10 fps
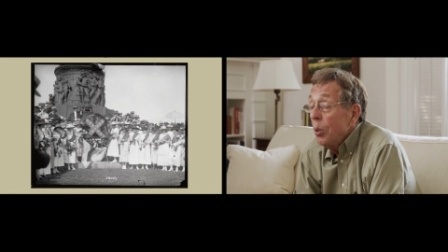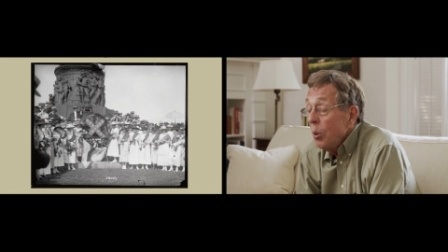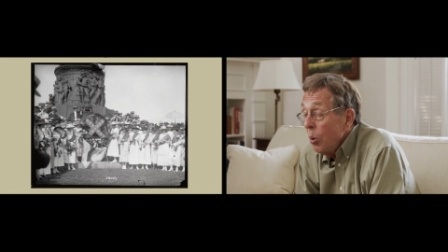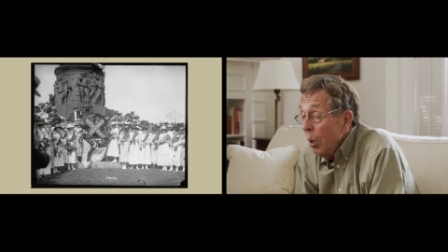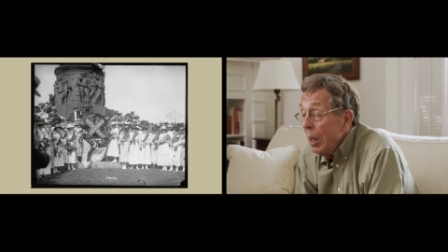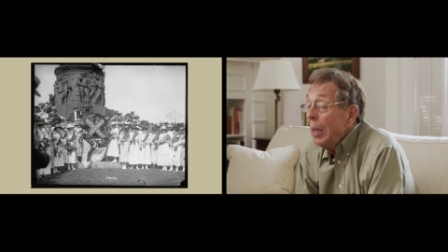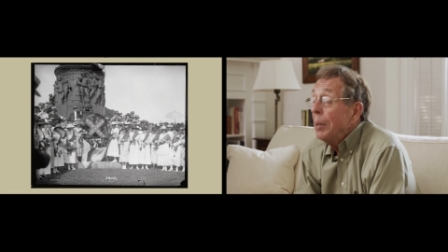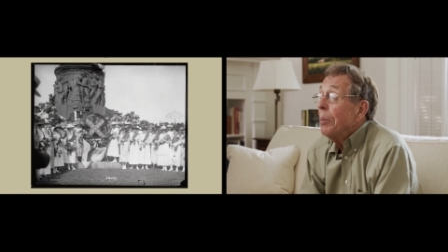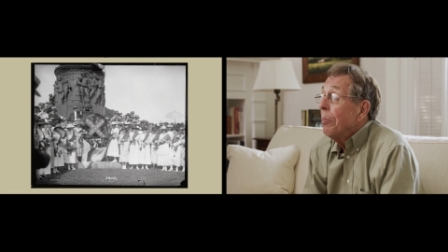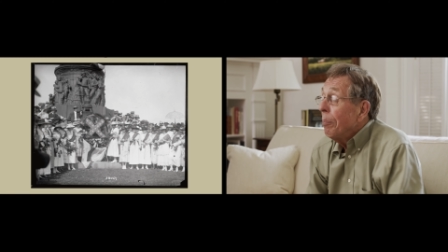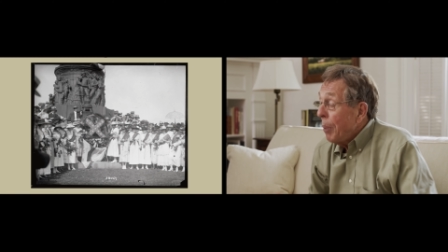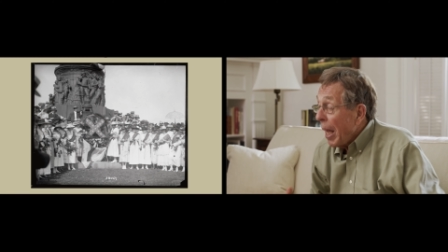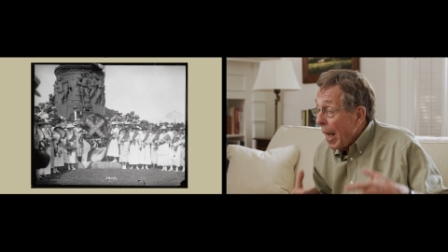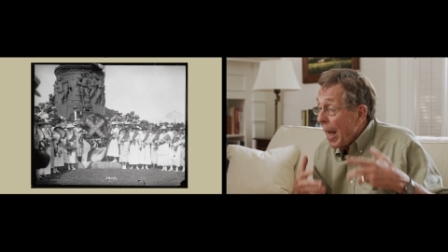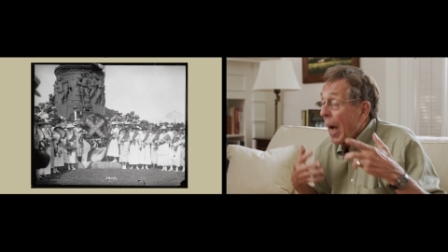to
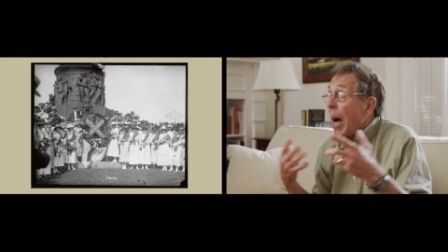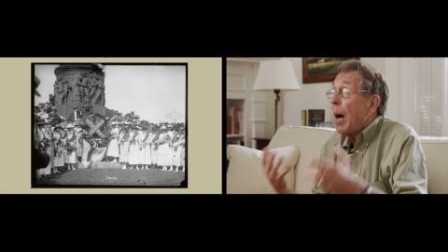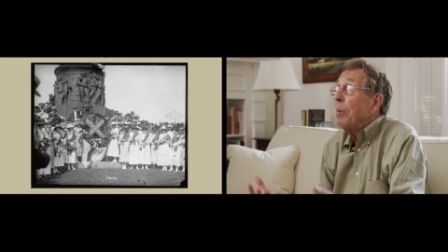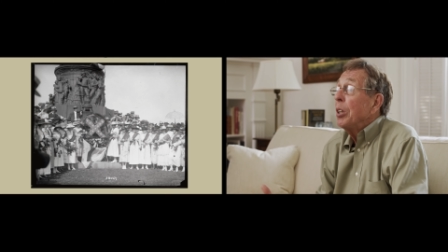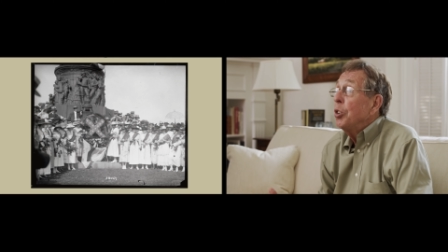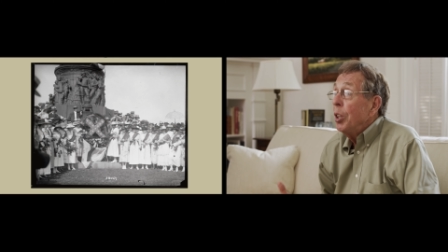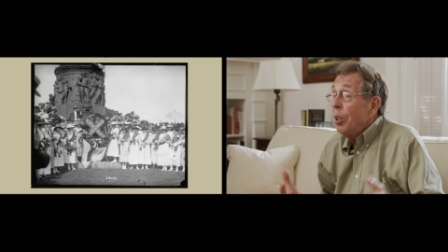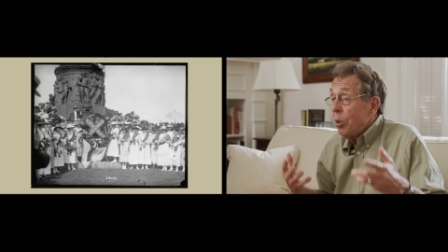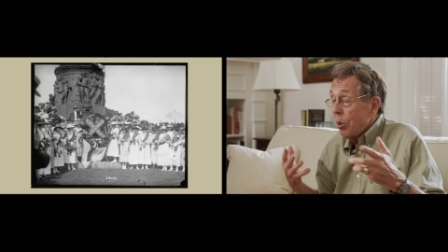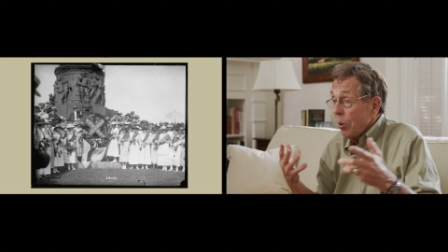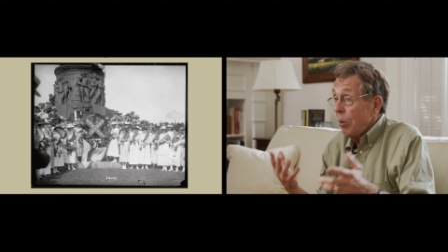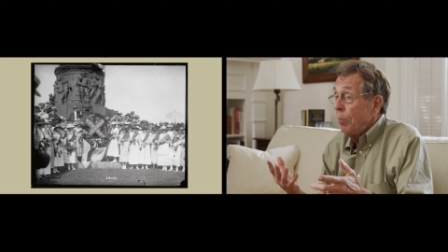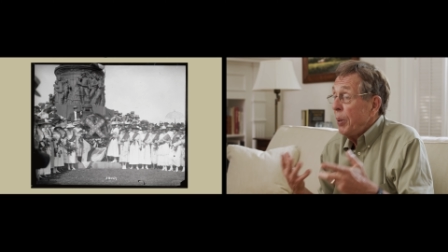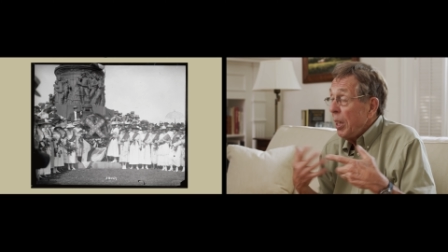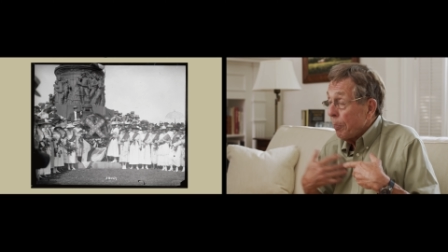pay homage
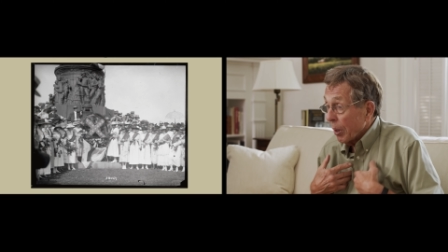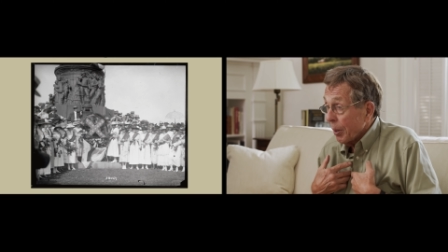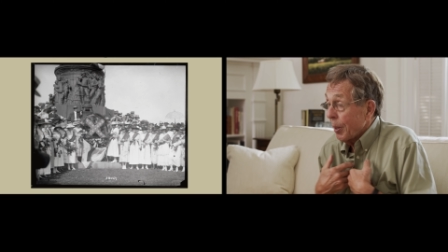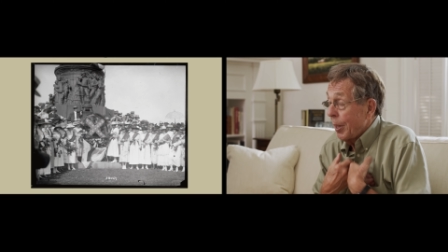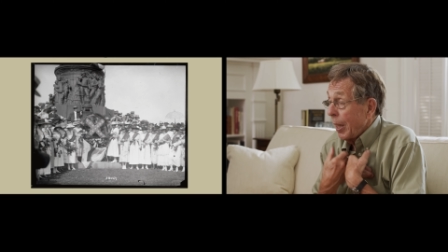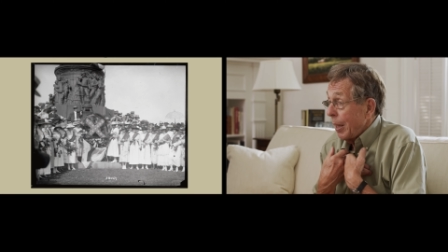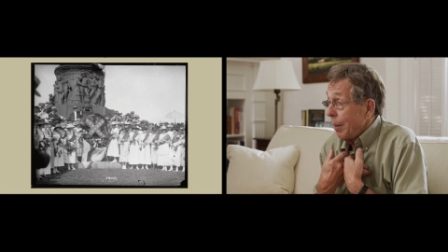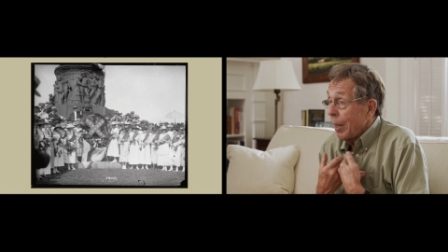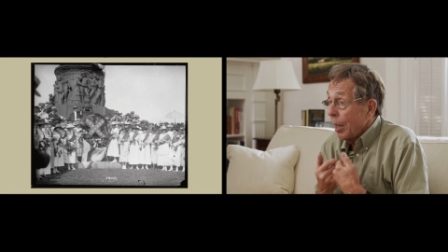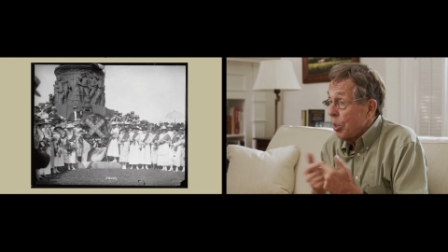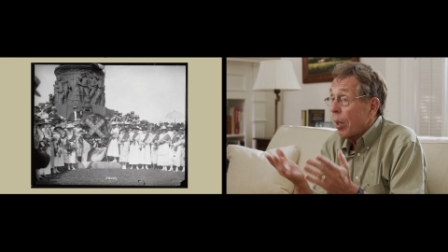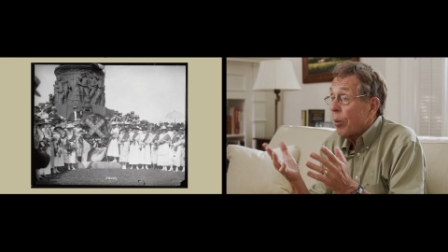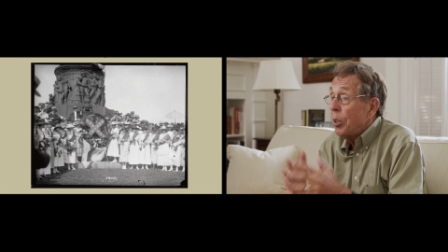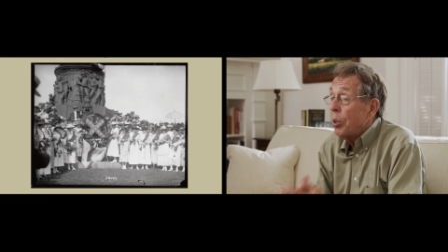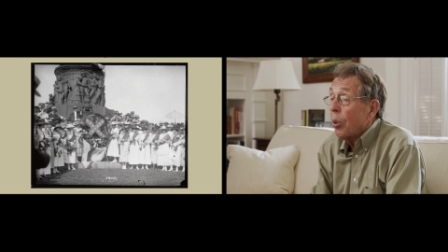to people that a
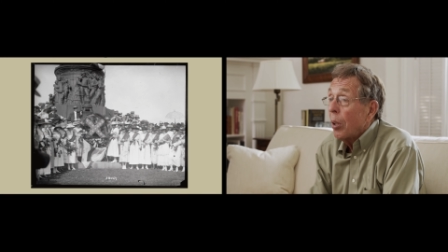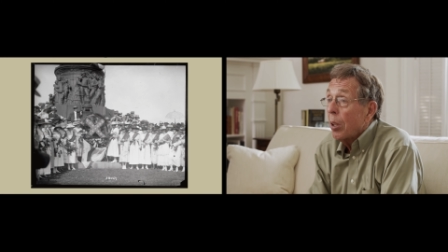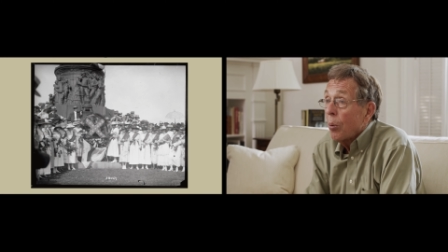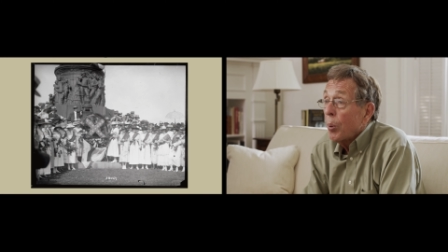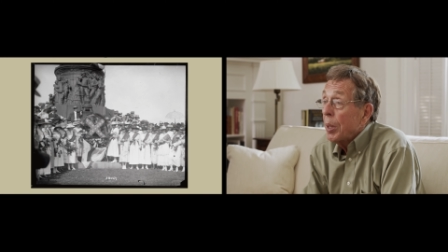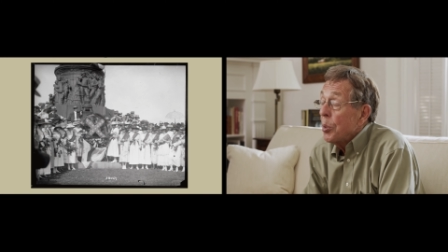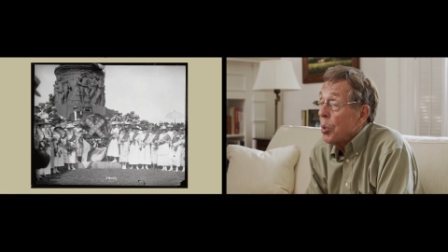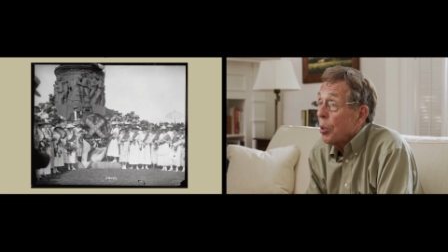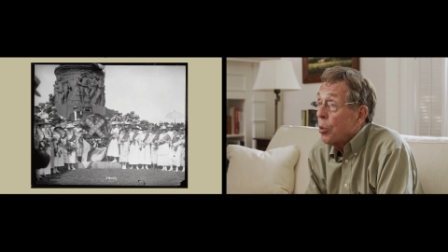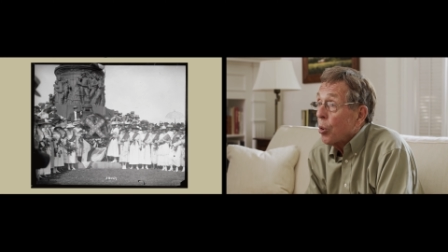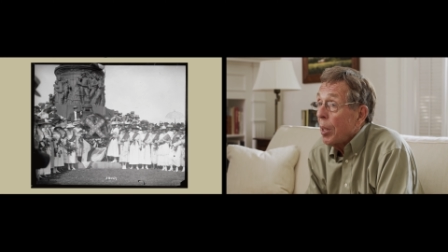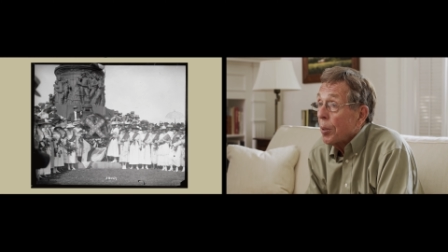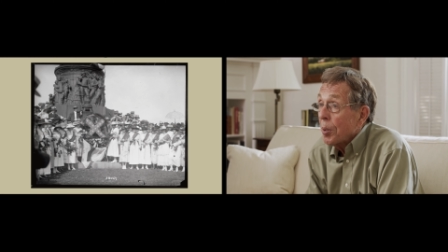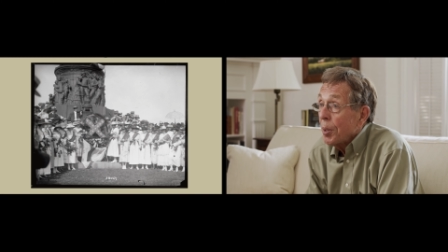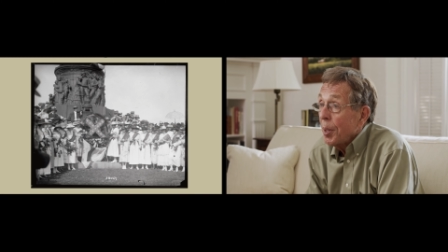generation earlier were considered
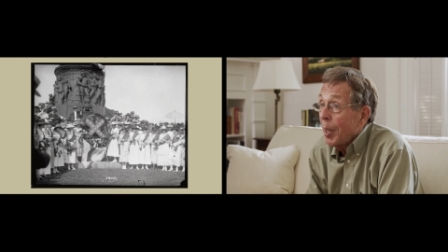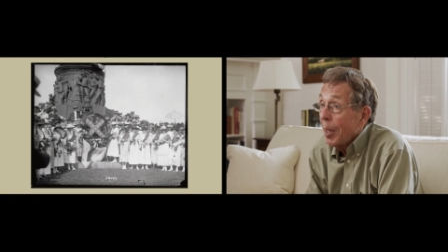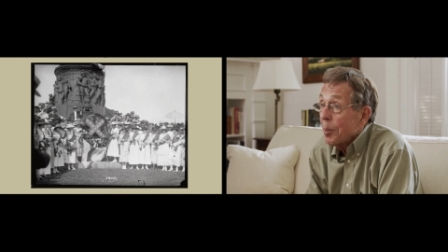traitors to the